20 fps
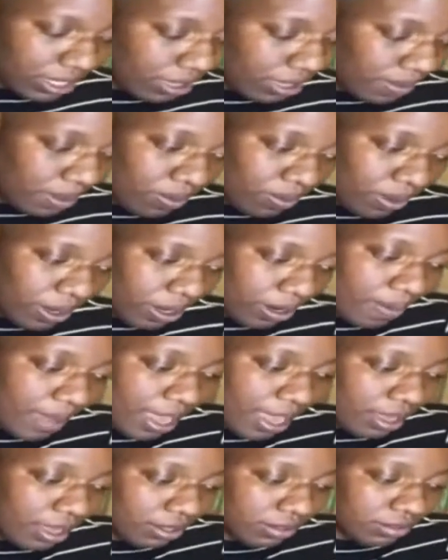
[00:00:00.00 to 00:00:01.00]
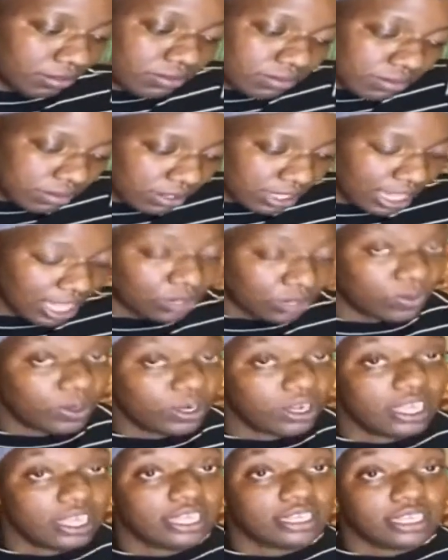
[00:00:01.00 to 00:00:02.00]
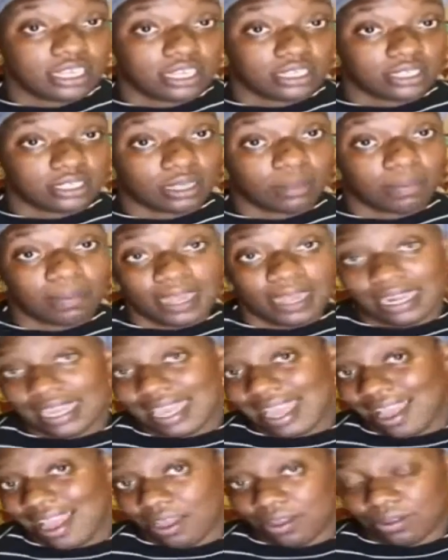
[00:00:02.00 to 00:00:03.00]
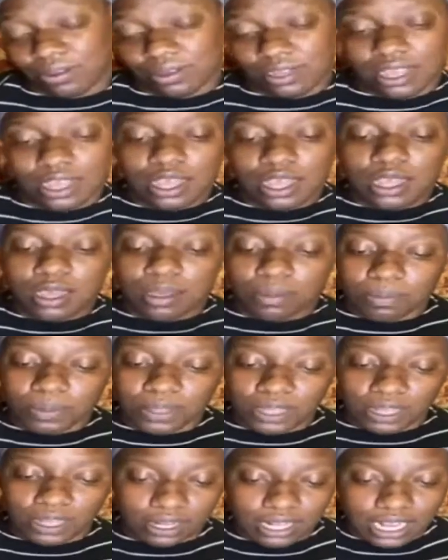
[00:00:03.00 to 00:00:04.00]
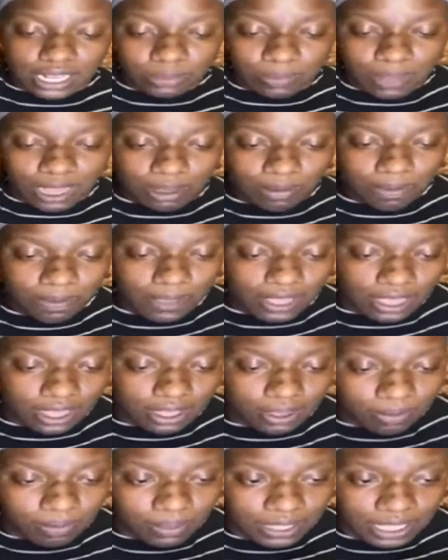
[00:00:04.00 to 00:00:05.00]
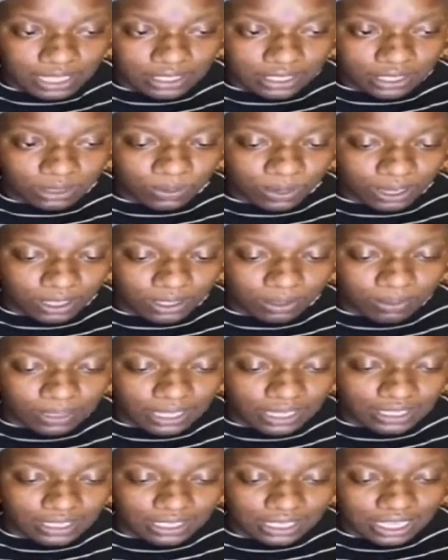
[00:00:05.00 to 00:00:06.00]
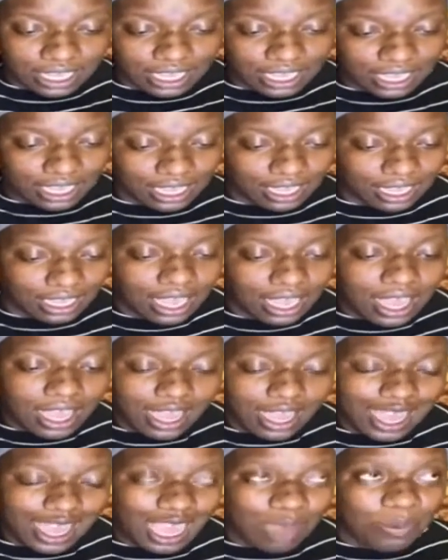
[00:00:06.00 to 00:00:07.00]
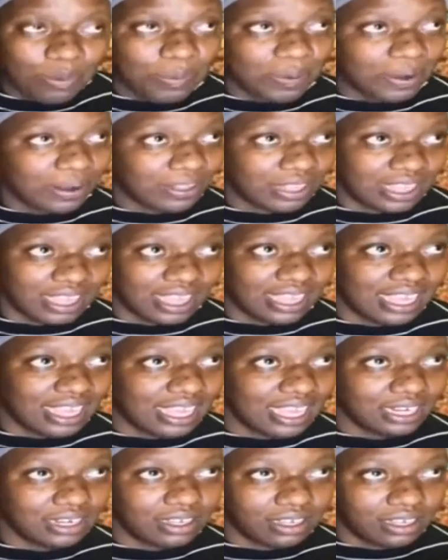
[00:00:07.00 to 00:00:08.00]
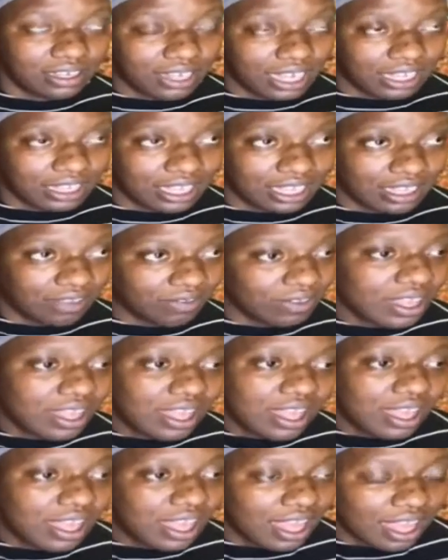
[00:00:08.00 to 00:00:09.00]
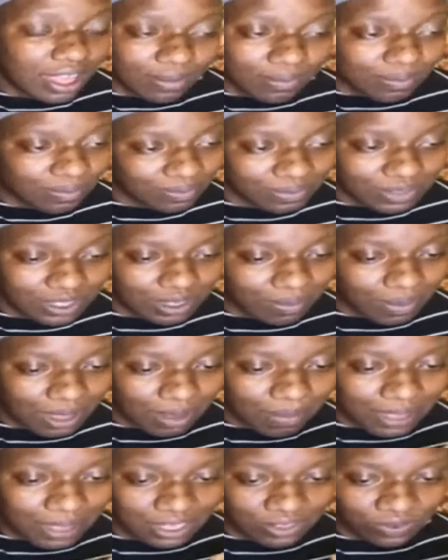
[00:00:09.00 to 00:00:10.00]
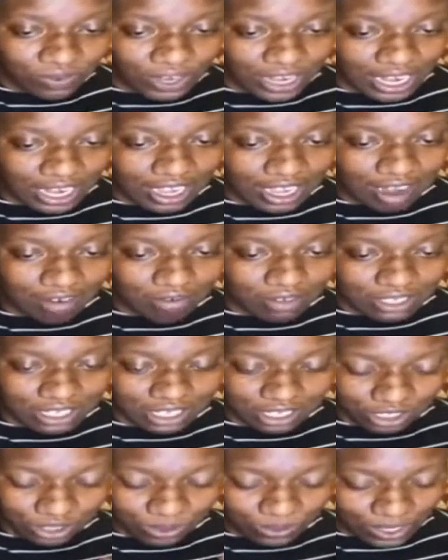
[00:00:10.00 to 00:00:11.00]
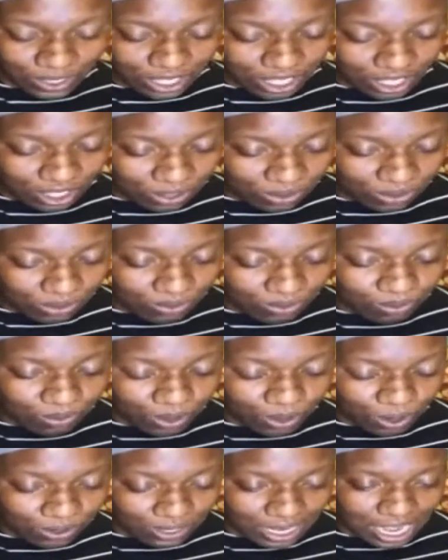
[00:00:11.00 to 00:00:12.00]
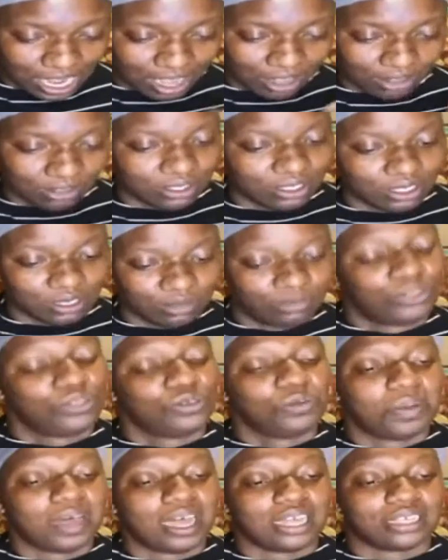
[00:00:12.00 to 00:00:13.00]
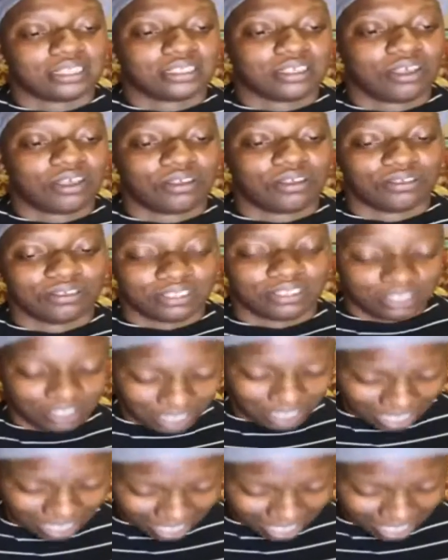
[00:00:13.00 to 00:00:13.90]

he'd be worried about. That's where he'd cuss somebody out. But that's my opinion. Bless his brother. Bless the king. And happy birthday again. Oh, I love my best friend, Conversations with Q, broke down some Tupac songs.